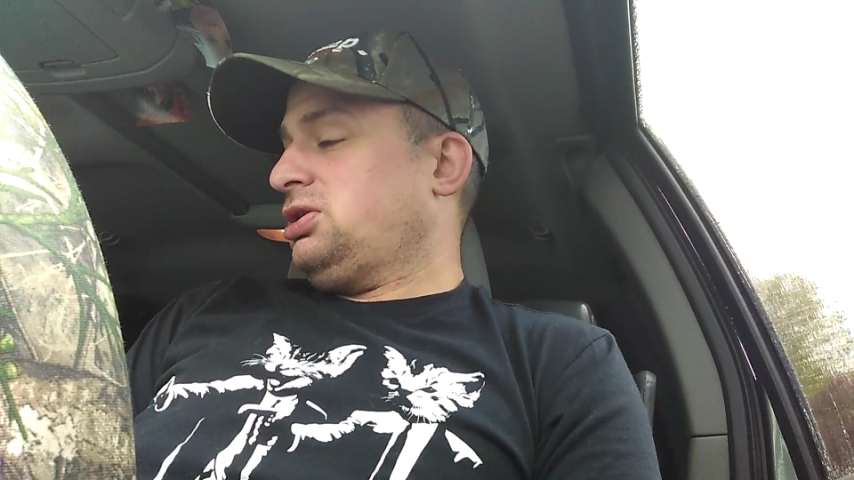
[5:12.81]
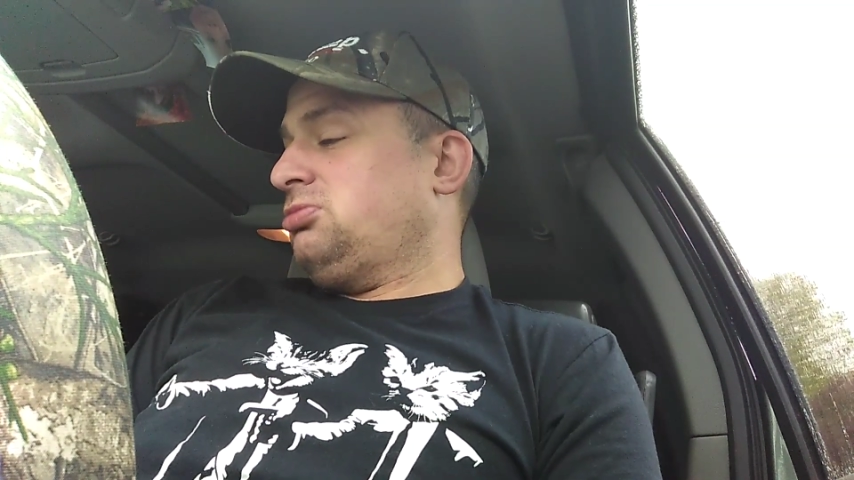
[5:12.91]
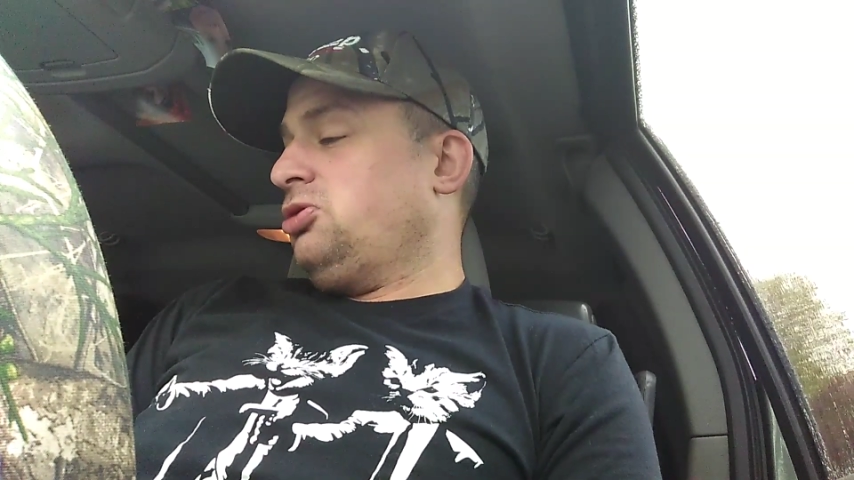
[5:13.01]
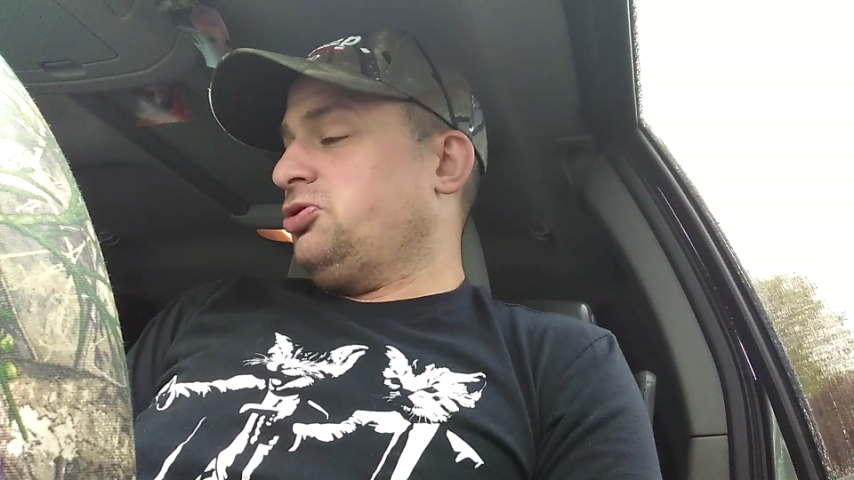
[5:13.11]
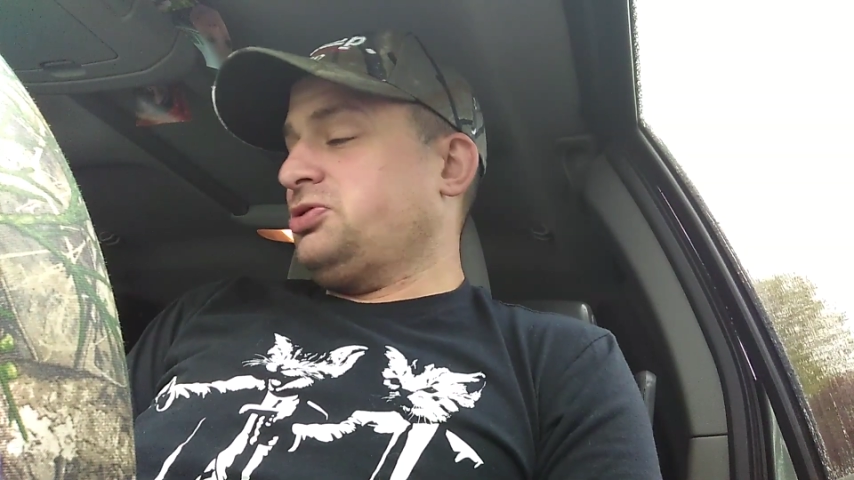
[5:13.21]

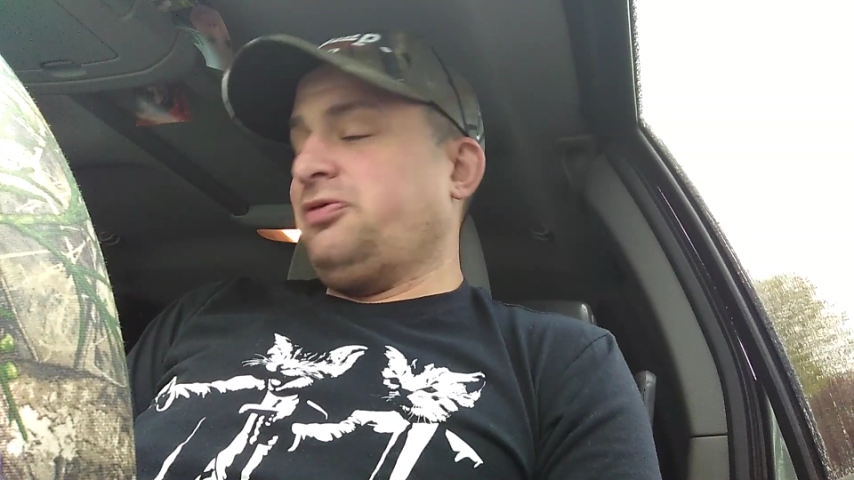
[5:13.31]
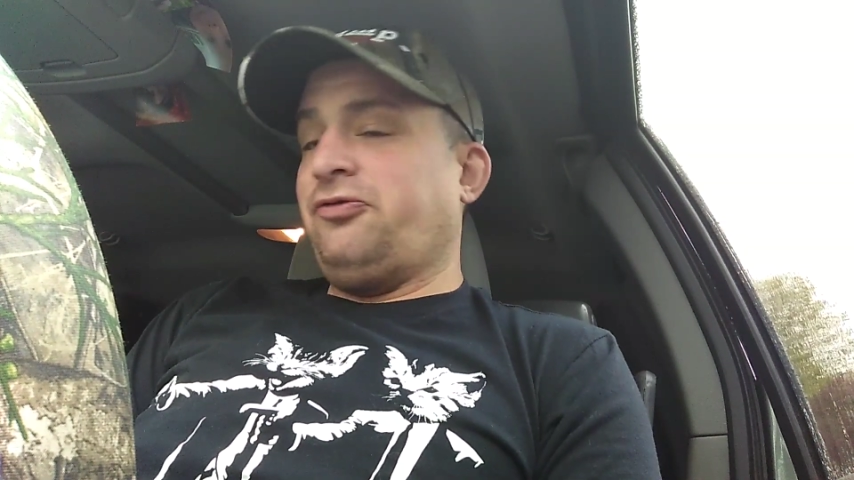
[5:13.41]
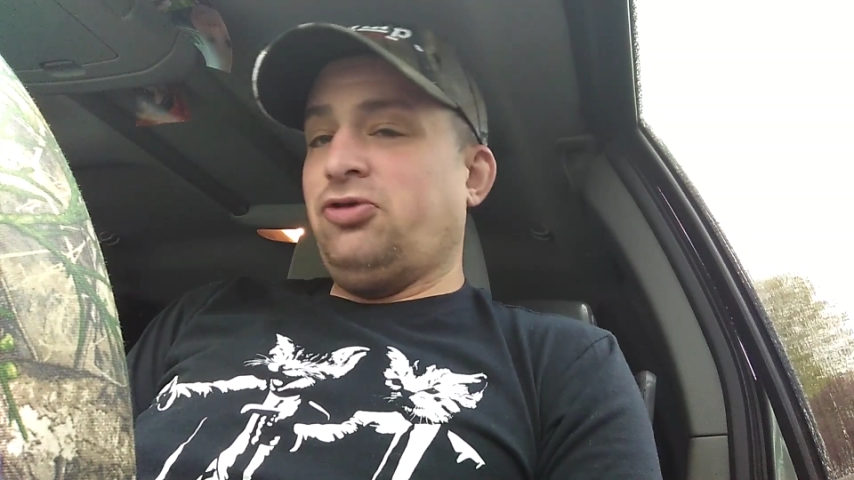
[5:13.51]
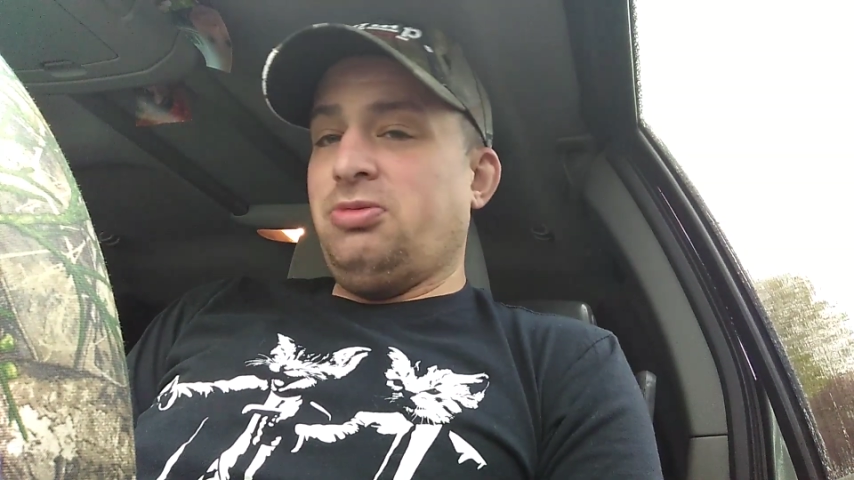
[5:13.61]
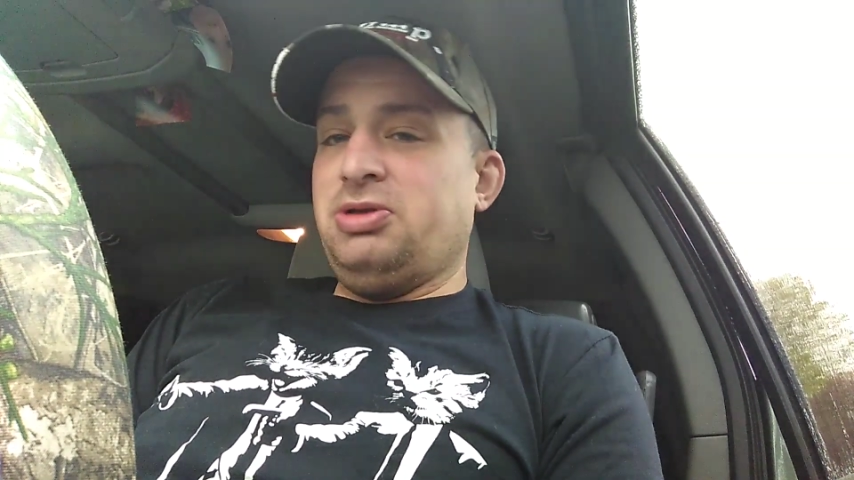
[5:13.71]
most
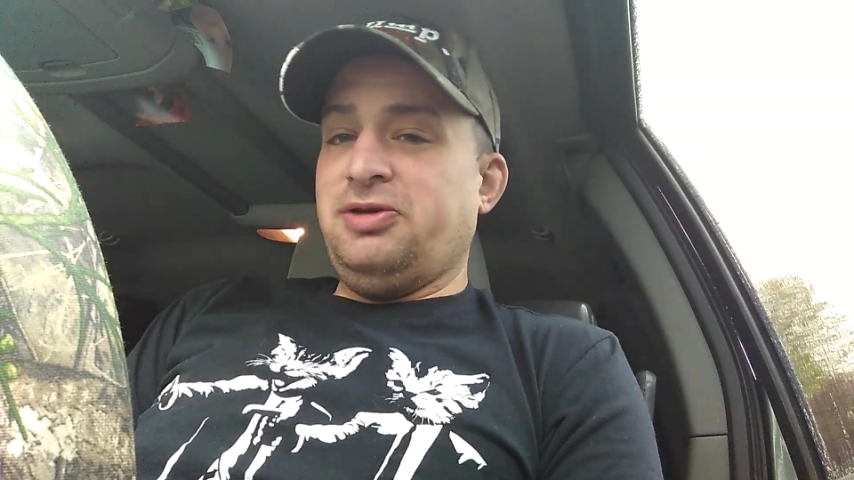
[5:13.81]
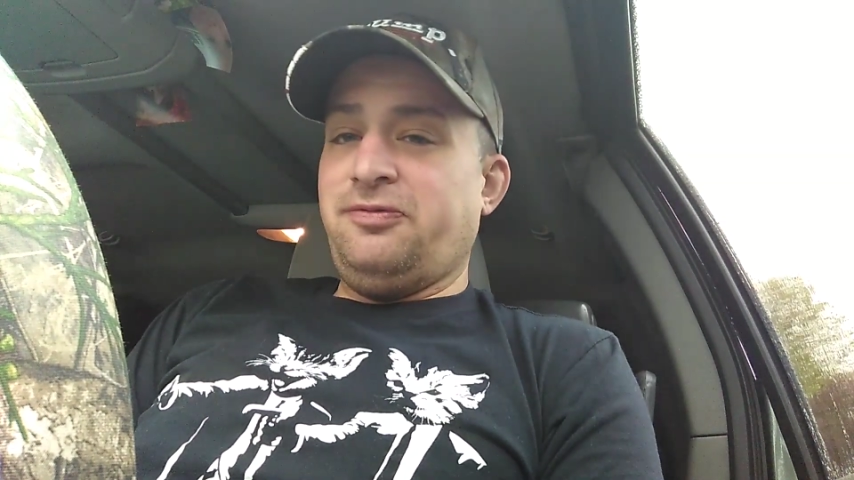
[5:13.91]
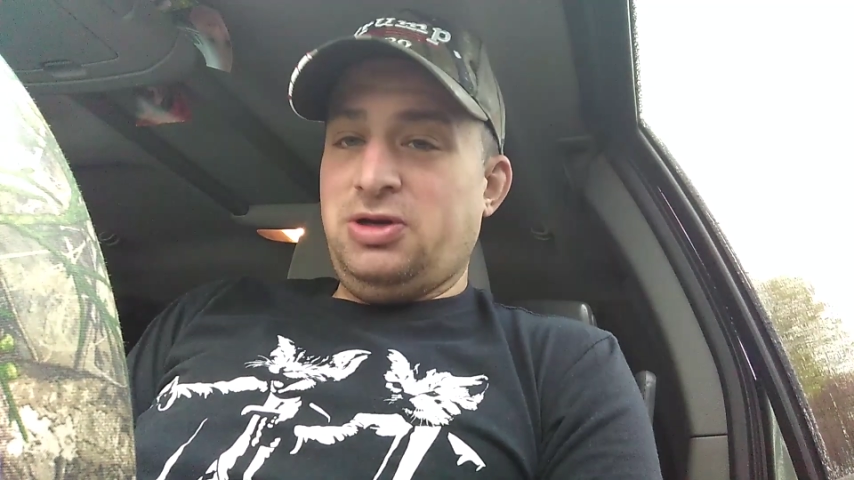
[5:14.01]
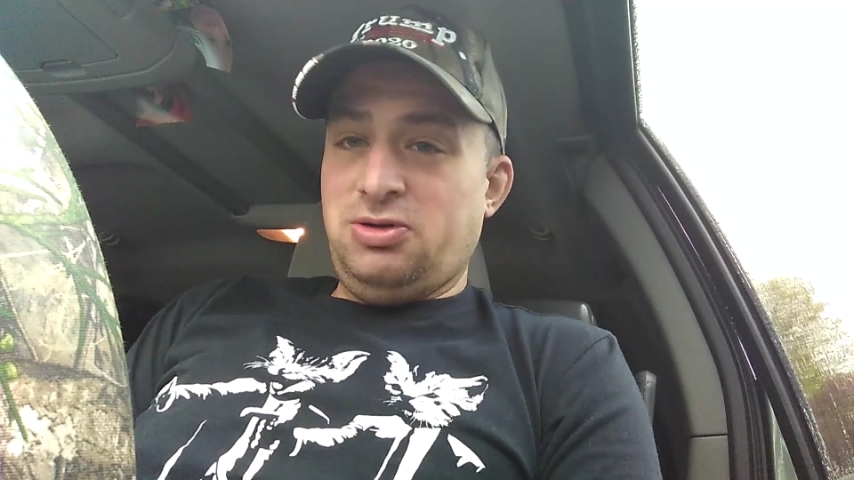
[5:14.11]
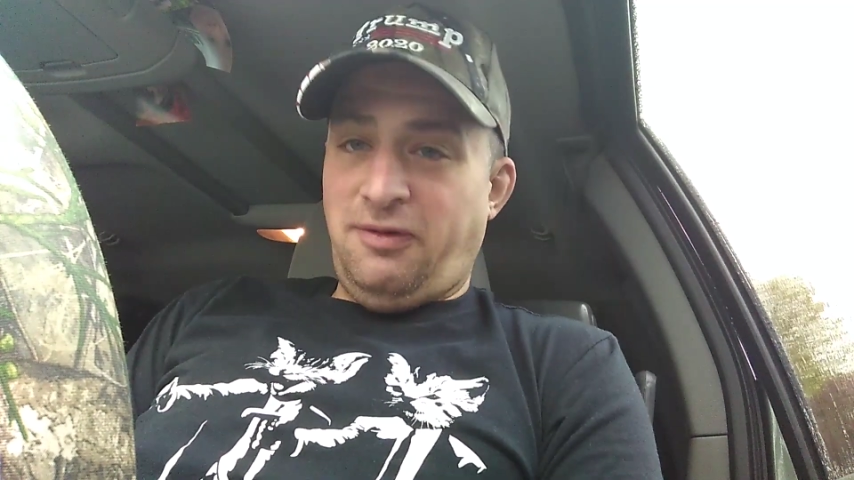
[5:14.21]
informative
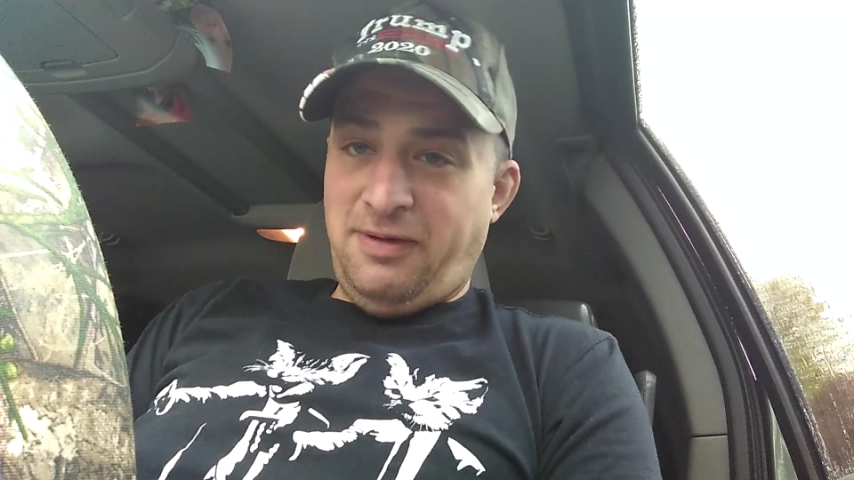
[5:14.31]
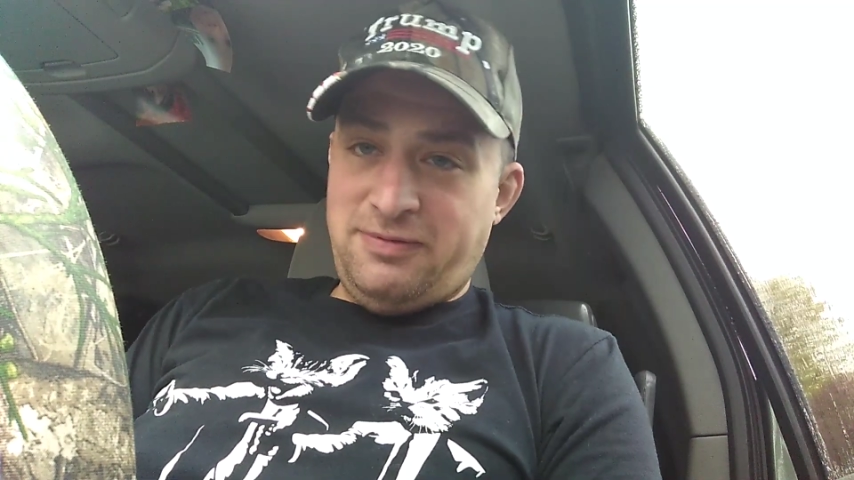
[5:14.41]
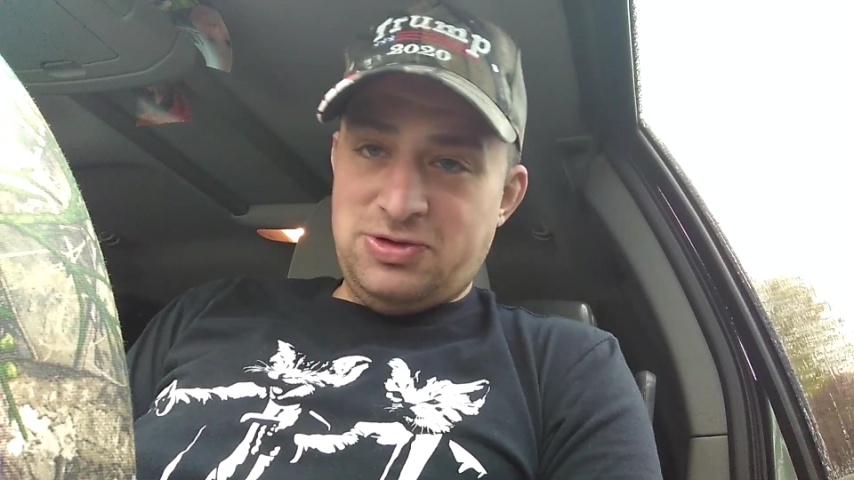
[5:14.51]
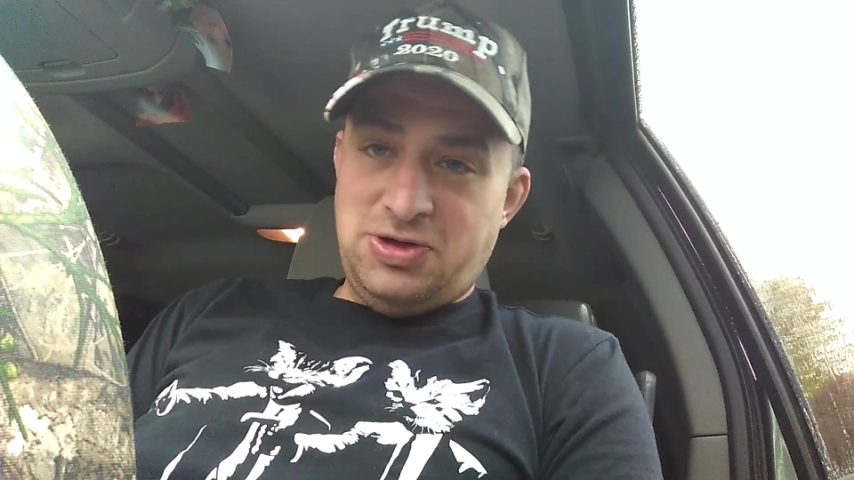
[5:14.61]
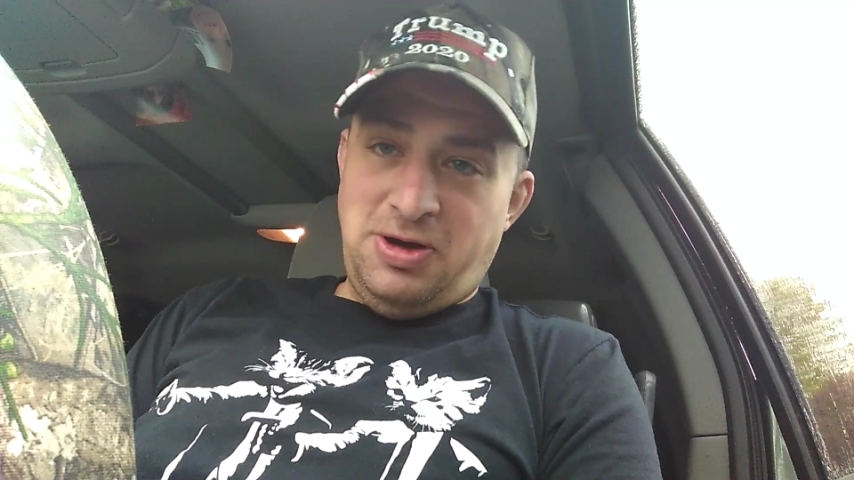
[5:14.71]
video I've
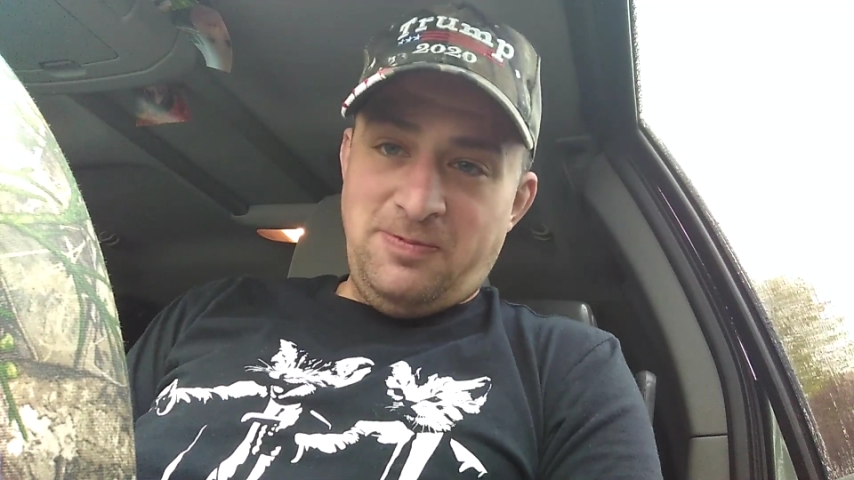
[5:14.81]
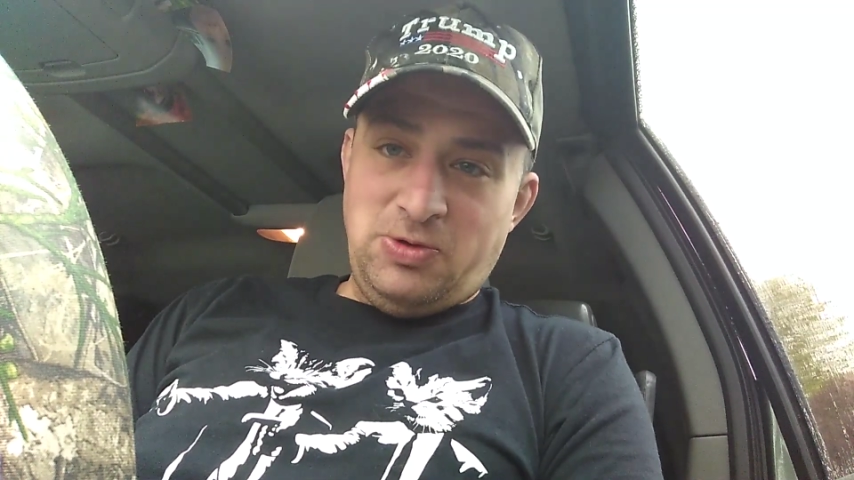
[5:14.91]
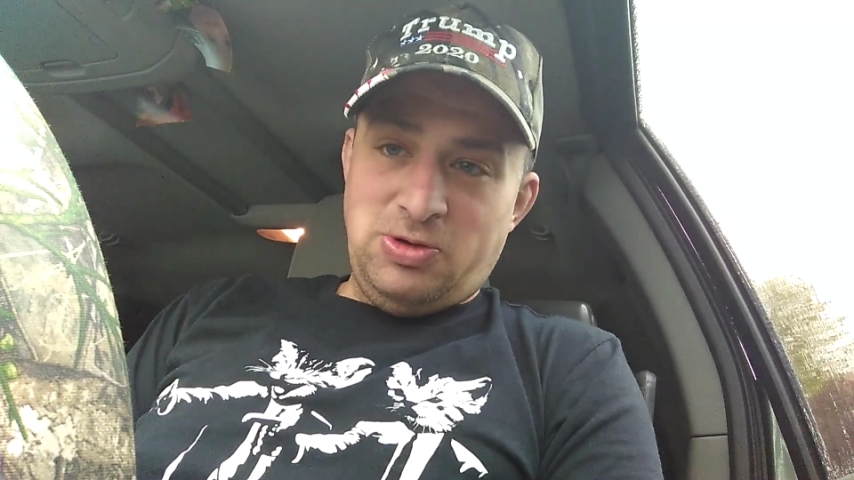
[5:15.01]
ever done,